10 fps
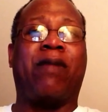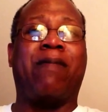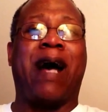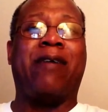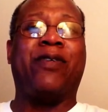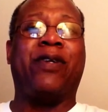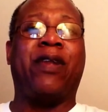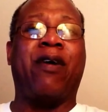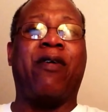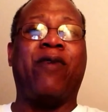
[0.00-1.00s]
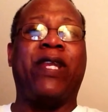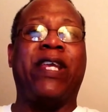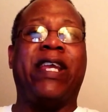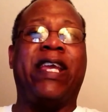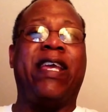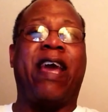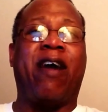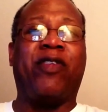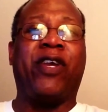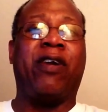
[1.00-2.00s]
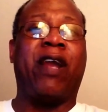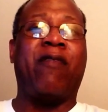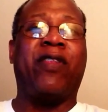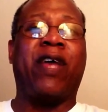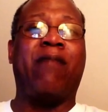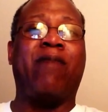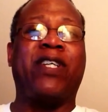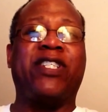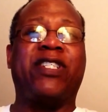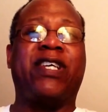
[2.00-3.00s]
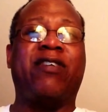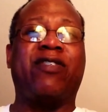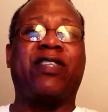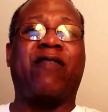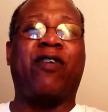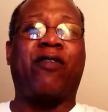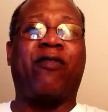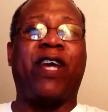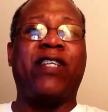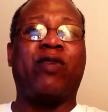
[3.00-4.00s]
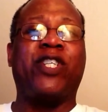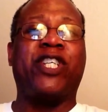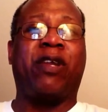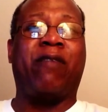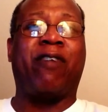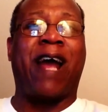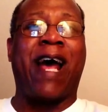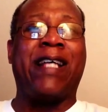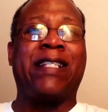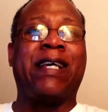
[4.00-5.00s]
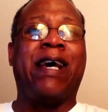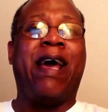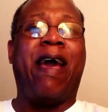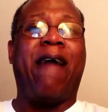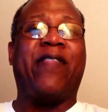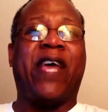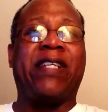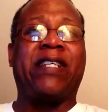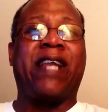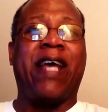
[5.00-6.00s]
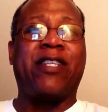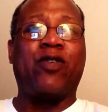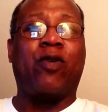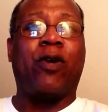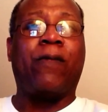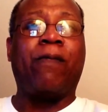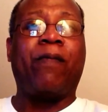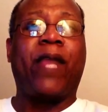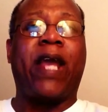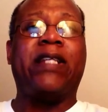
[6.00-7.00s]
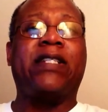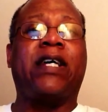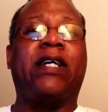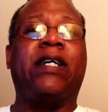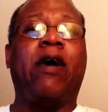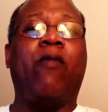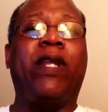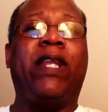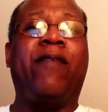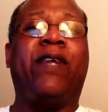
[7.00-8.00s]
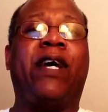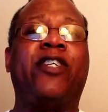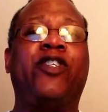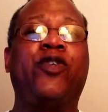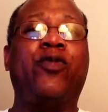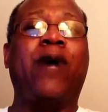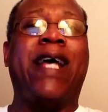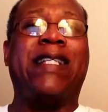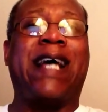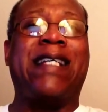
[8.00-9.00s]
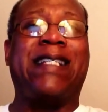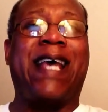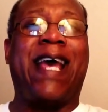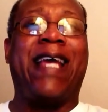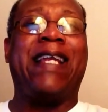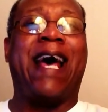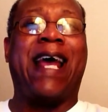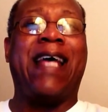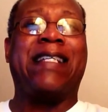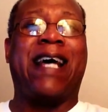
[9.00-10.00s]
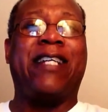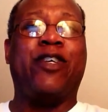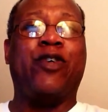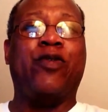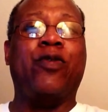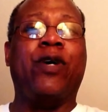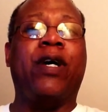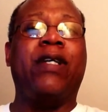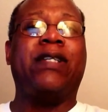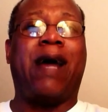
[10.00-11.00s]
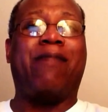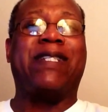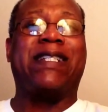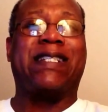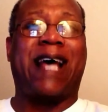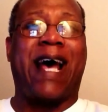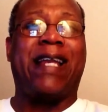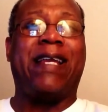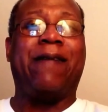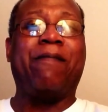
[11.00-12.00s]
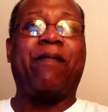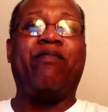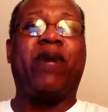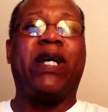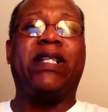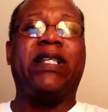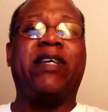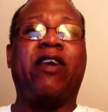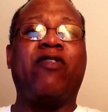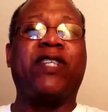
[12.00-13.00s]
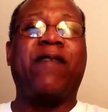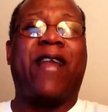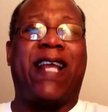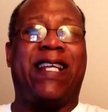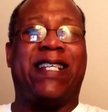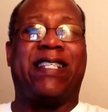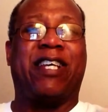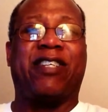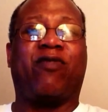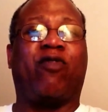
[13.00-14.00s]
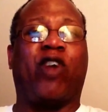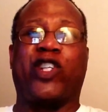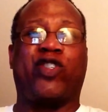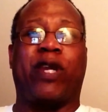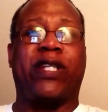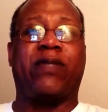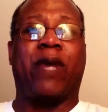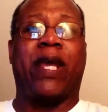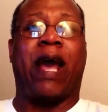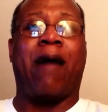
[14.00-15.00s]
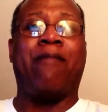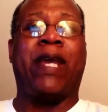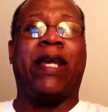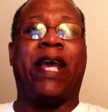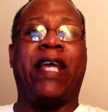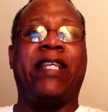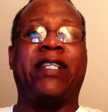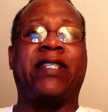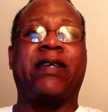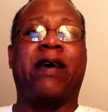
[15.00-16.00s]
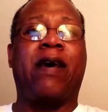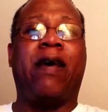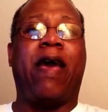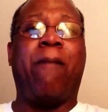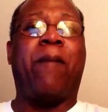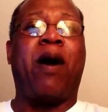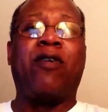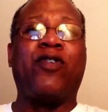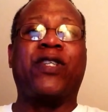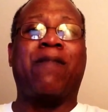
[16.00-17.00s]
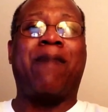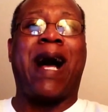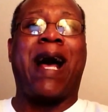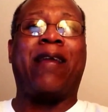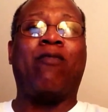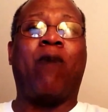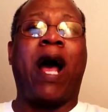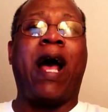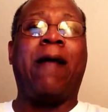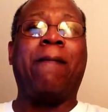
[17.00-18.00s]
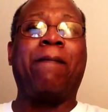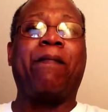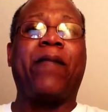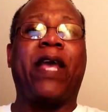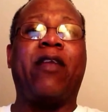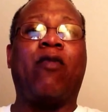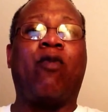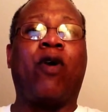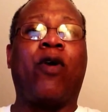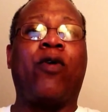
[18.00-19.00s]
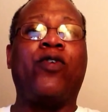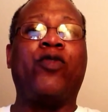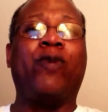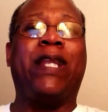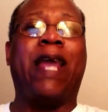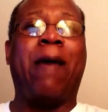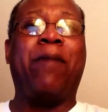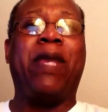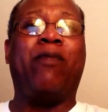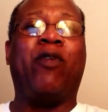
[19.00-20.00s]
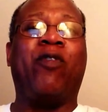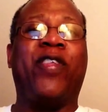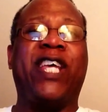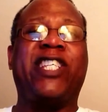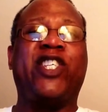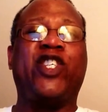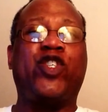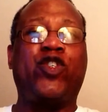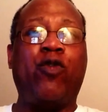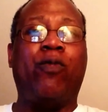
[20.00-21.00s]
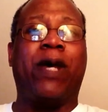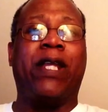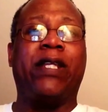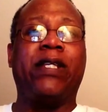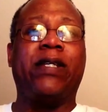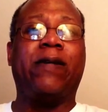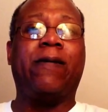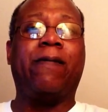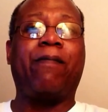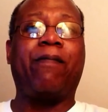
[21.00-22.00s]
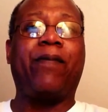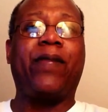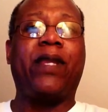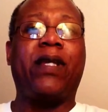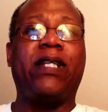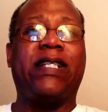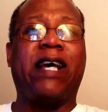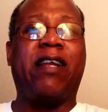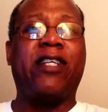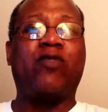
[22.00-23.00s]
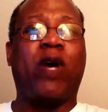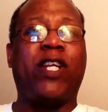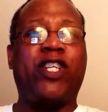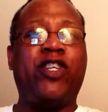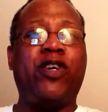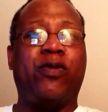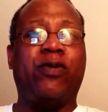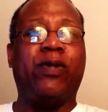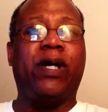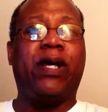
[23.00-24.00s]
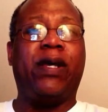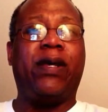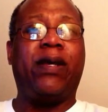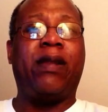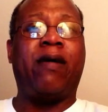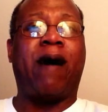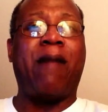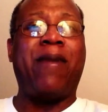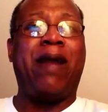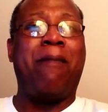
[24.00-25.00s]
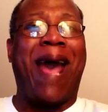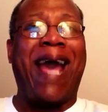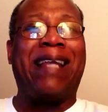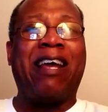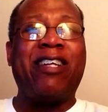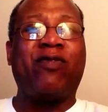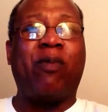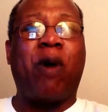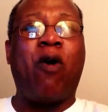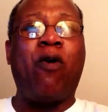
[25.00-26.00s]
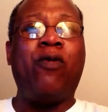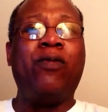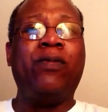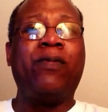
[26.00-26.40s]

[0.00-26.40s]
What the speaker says: about, you know, we need to eat healthier and everything, but she's still stuffing her face with chili fries and things of that sort. And it's we live in a do as I say, not as I do type of society. But, you know, stuff like this just frustrates me. I mean, it boggles the mind. Why in the world do we let people this stupid to tell us what to do? You know, I mean, a bag lunch from home.